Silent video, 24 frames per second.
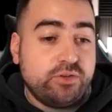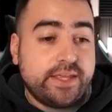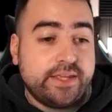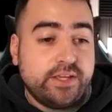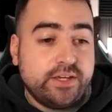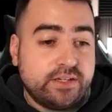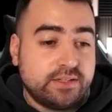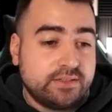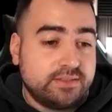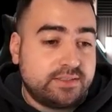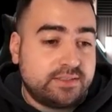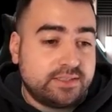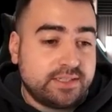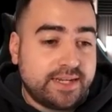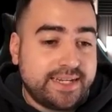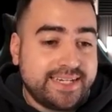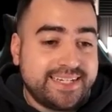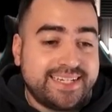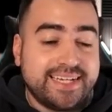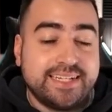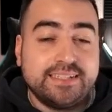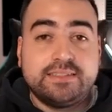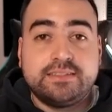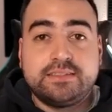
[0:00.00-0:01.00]
that you can set
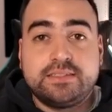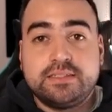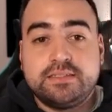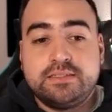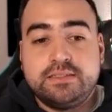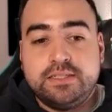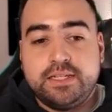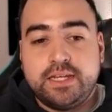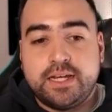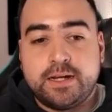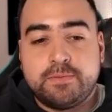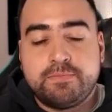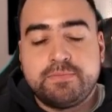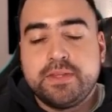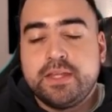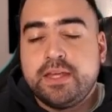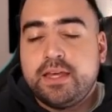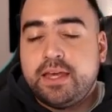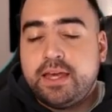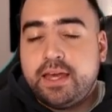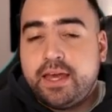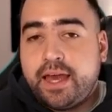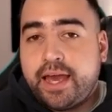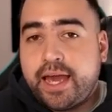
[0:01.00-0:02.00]
against this here
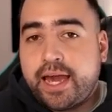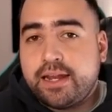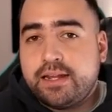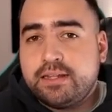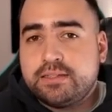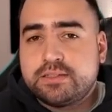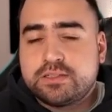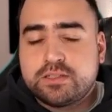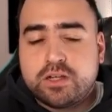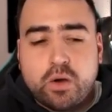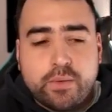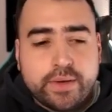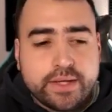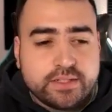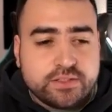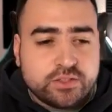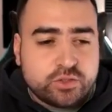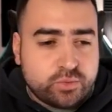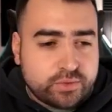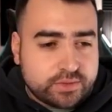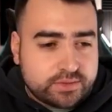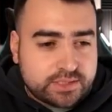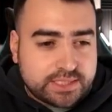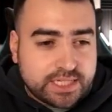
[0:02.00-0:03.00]
and it's going
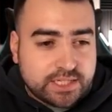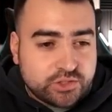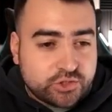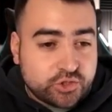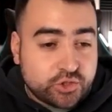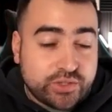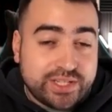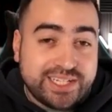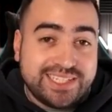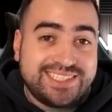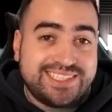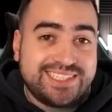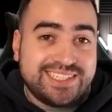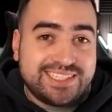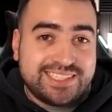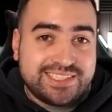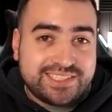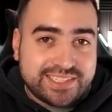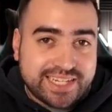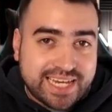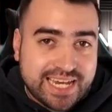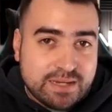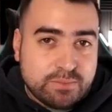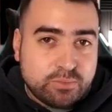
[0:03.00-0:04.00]
to essentially
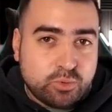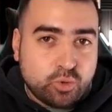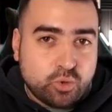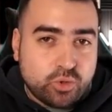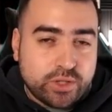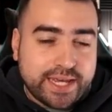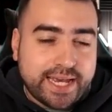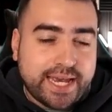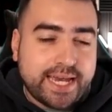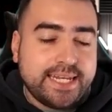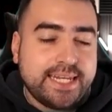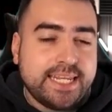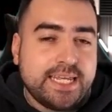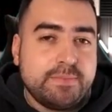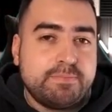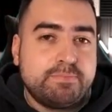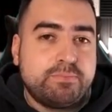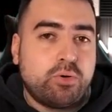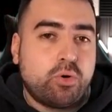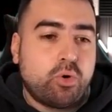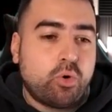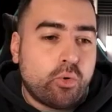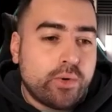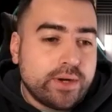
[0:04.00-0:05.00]
disable any
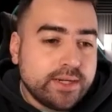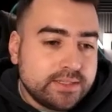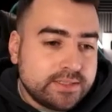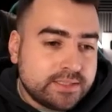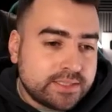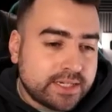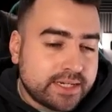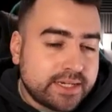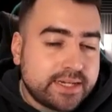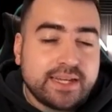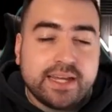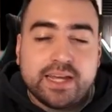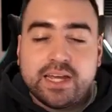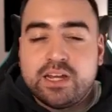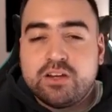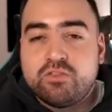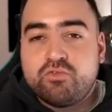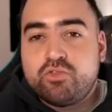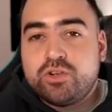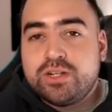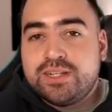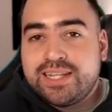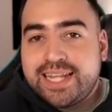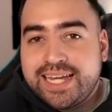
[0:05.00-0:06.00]
pointer
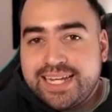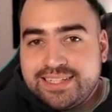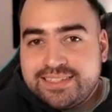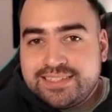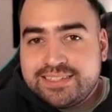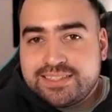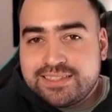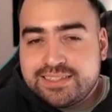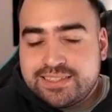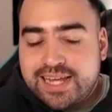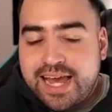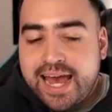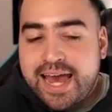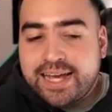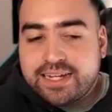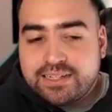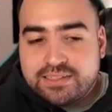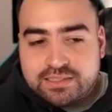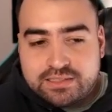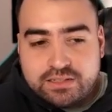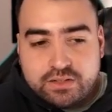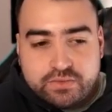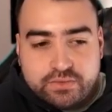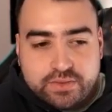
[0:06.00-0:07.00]
related
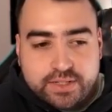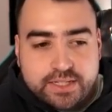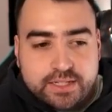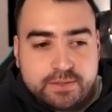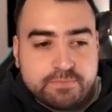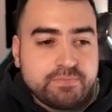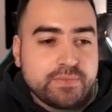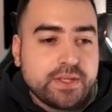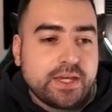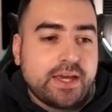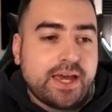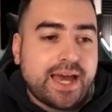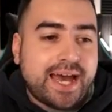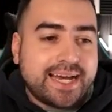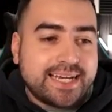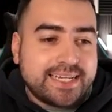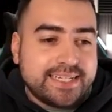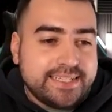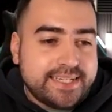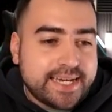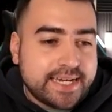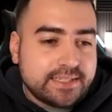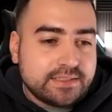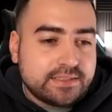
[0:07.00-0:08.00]
activity
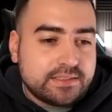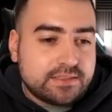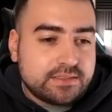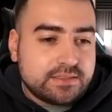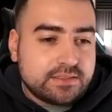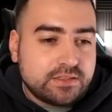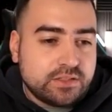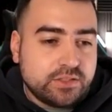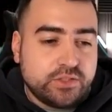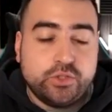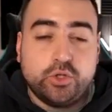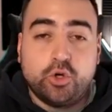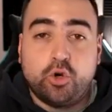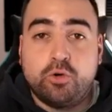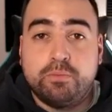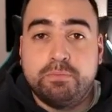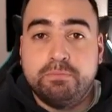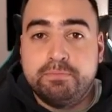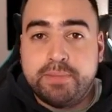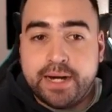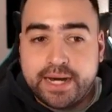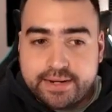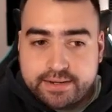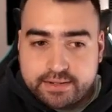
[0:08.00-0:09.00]
against your
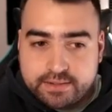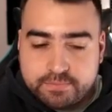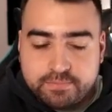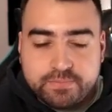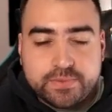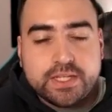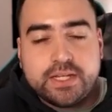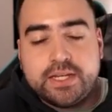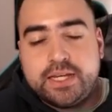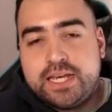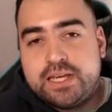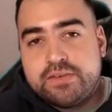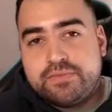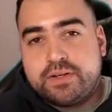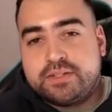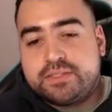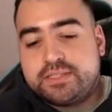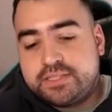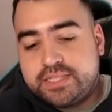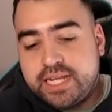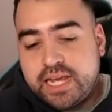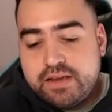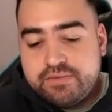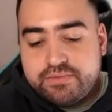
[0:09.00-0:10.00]
button. If I
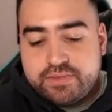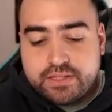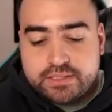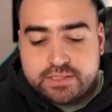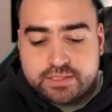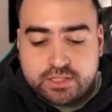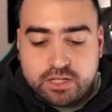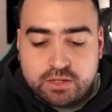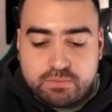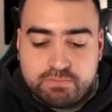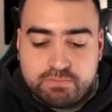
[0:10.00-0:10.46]
save this, go